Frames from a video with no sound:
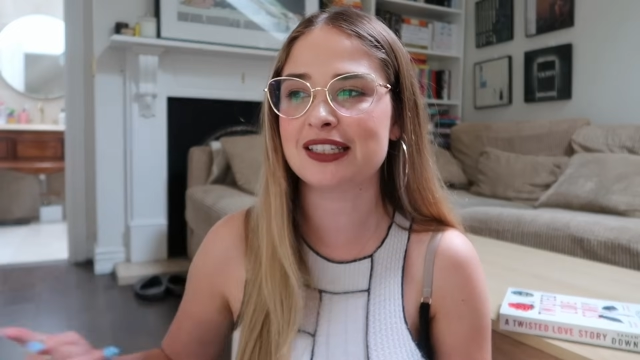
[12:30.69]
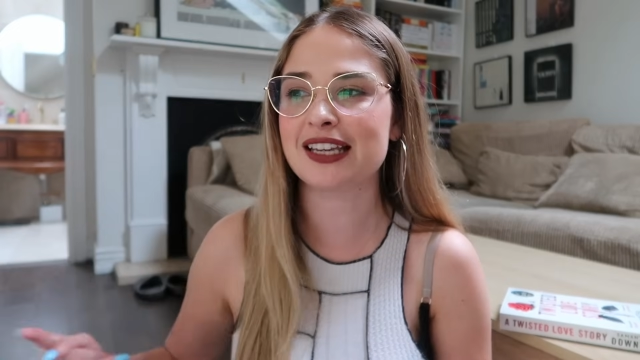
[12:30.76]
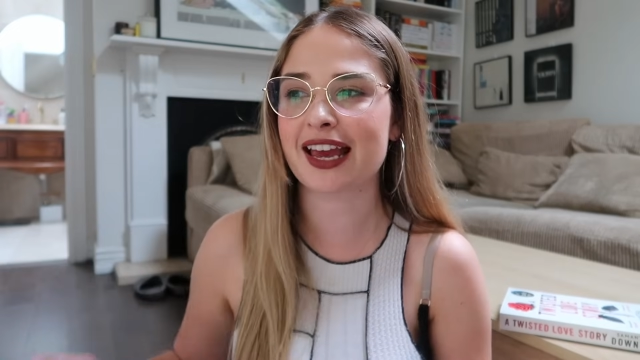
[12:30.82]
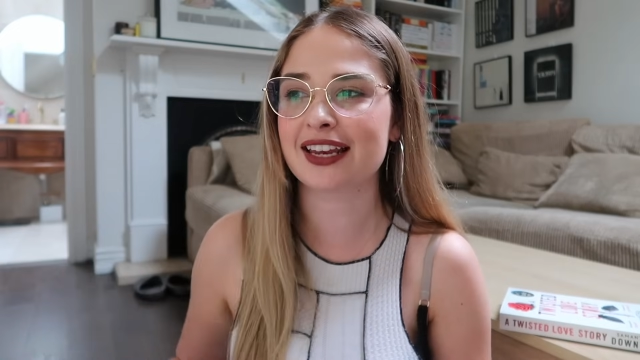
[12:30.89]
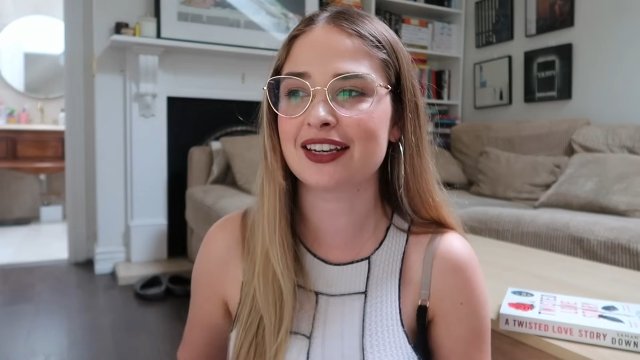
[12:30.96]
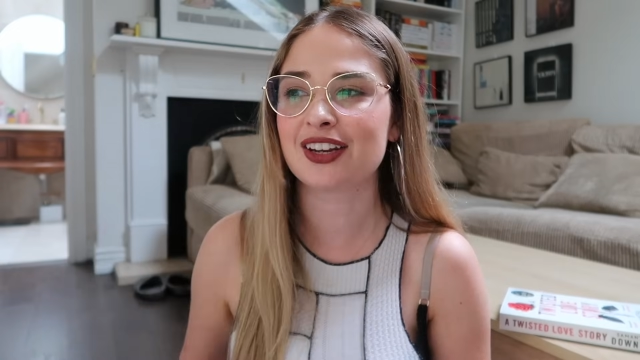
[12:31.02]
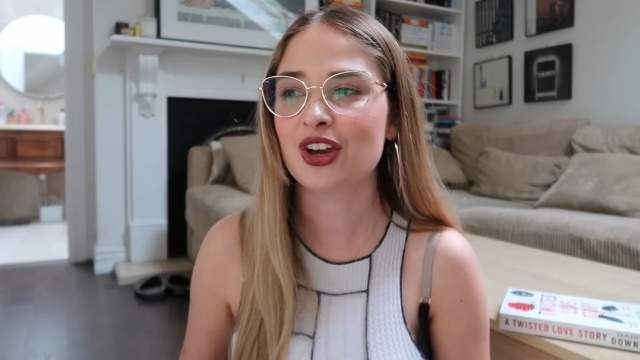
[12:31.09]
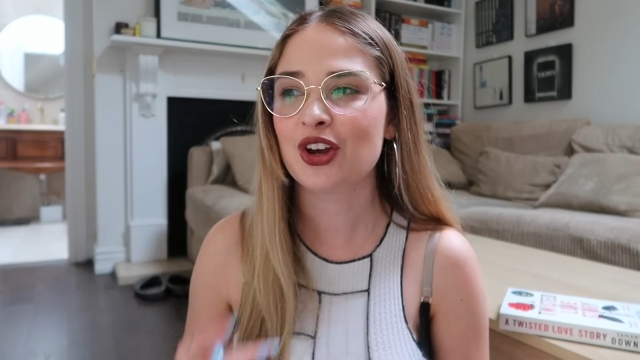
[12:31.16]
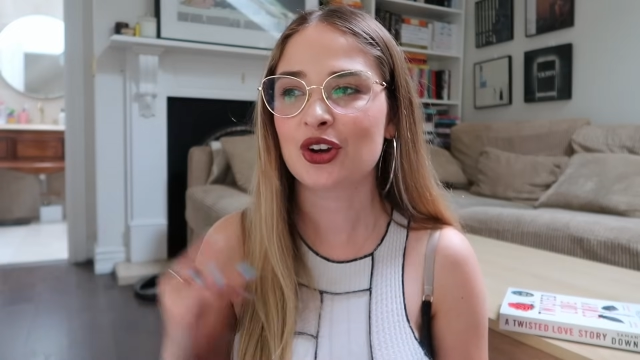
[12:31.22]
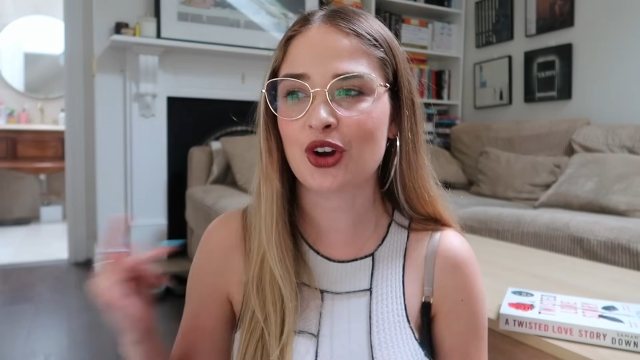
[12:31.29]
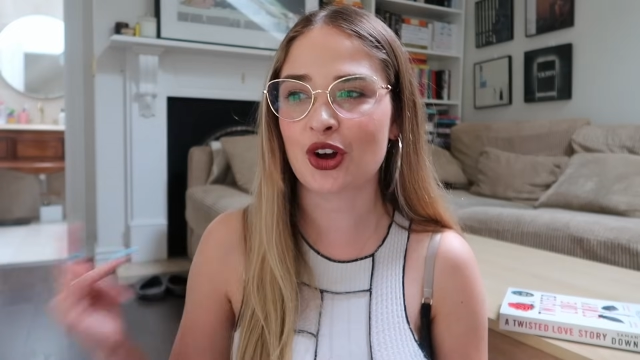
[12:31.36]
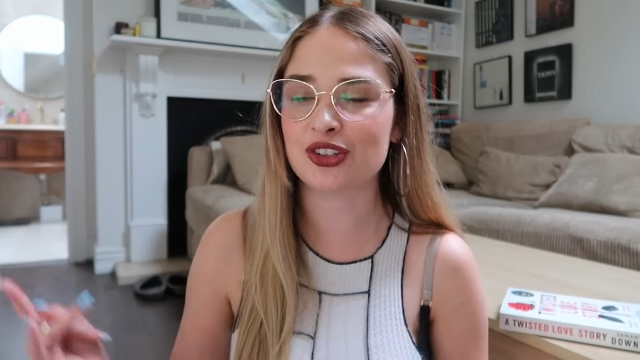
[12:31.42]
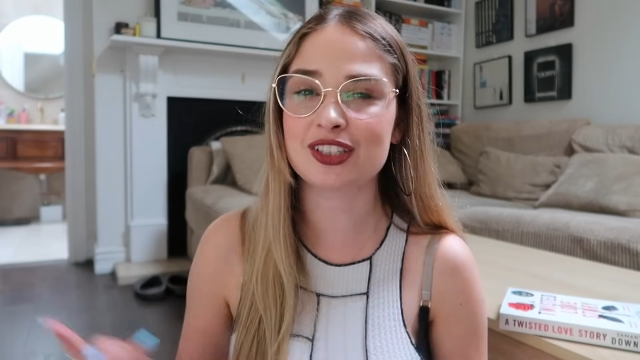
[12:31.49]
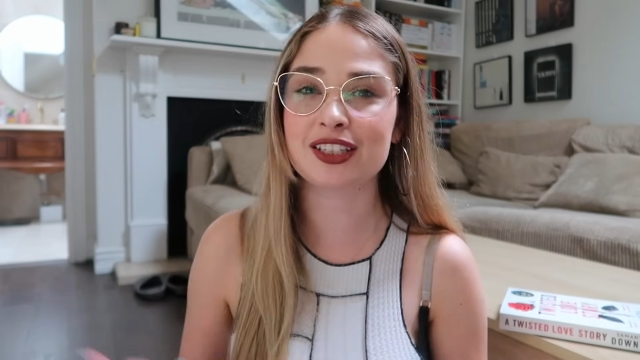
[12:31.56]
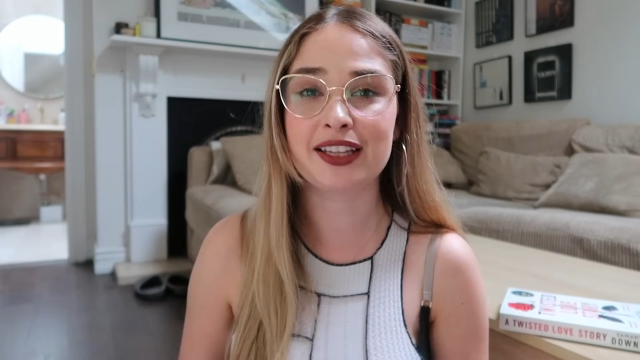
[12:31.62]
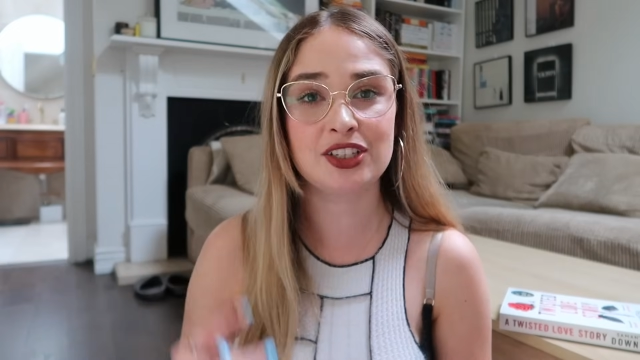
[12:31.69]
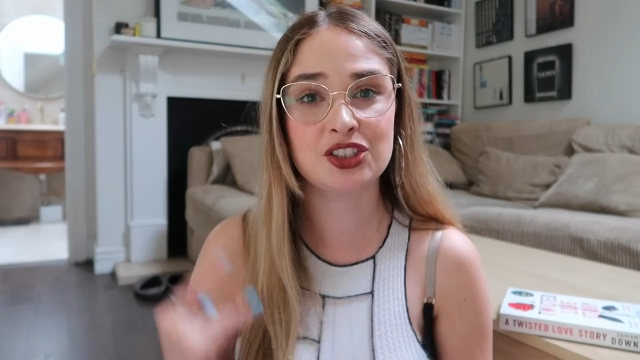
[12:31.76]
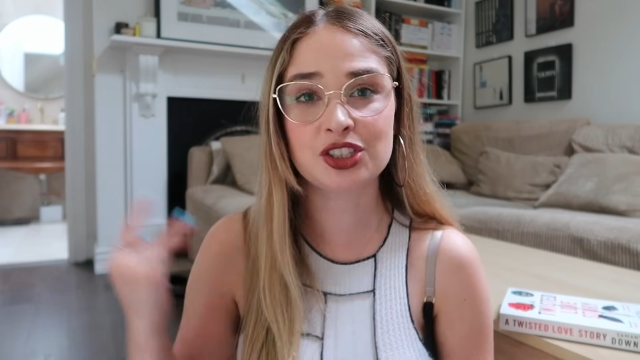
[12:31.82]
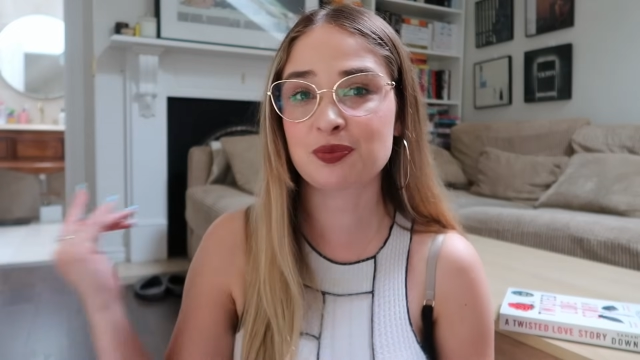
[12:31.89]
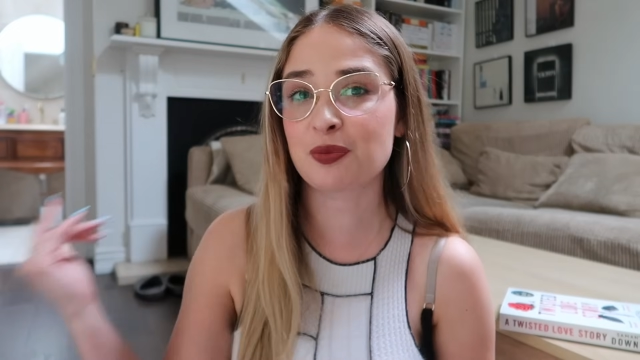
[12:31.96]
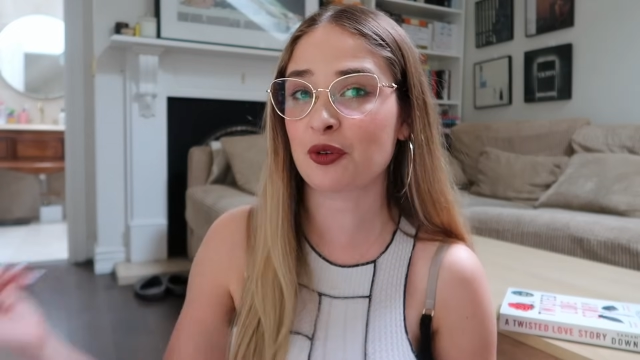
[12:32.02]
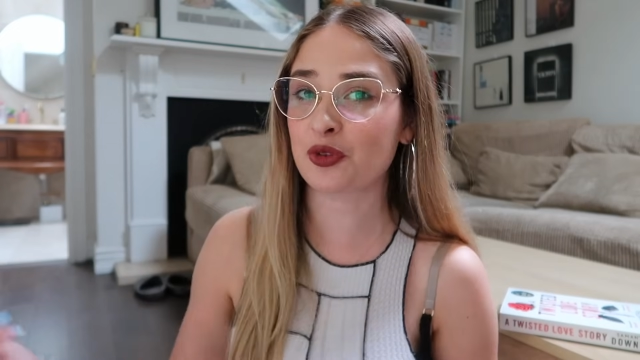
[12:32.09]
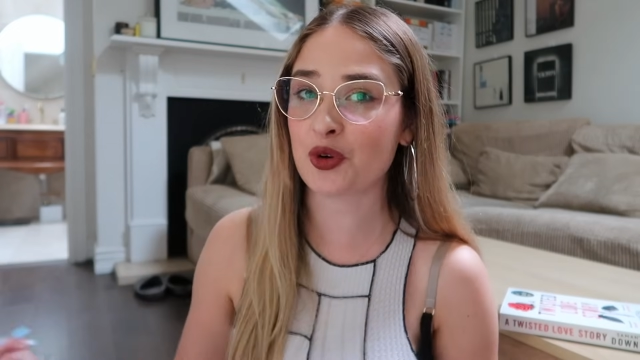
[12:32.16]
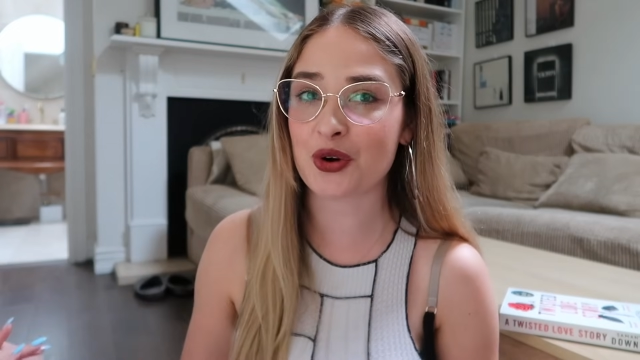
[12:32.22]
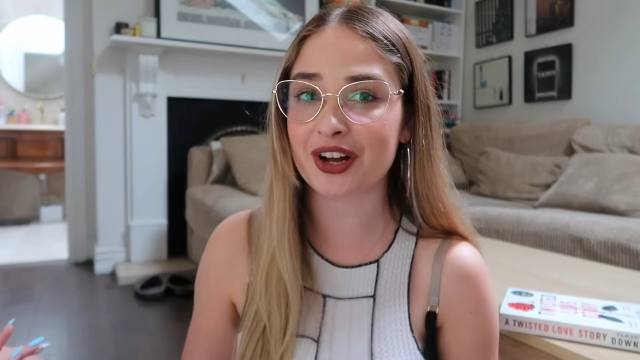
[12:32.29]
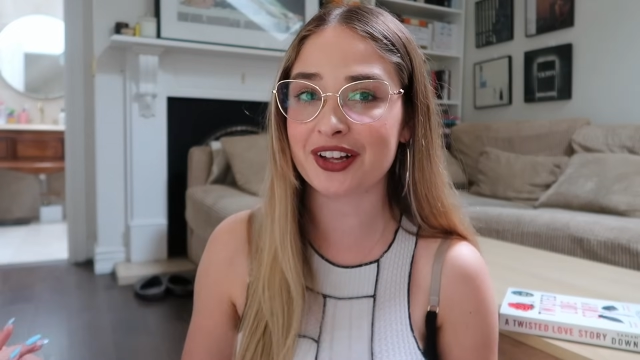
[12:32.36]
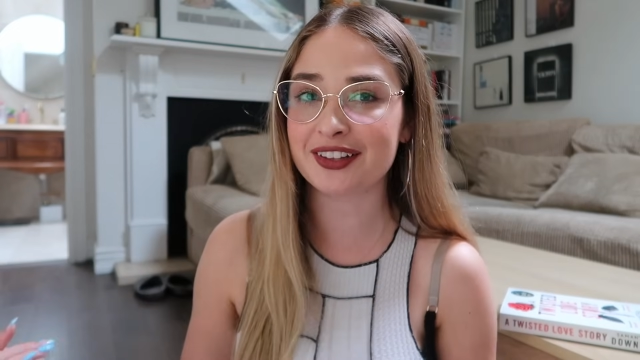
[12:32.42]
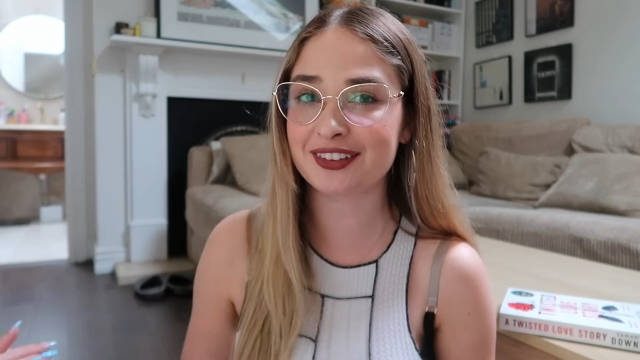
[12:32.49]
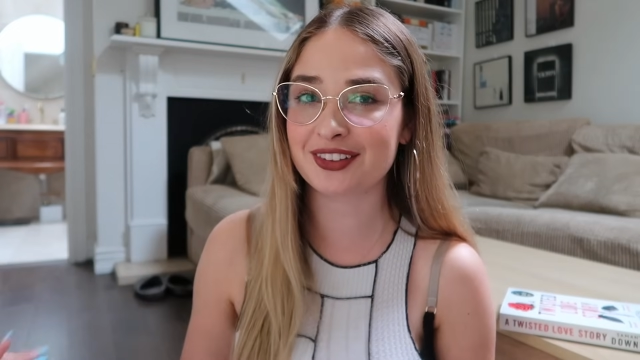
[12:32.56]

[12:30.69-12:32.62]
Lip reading: date constantly just before,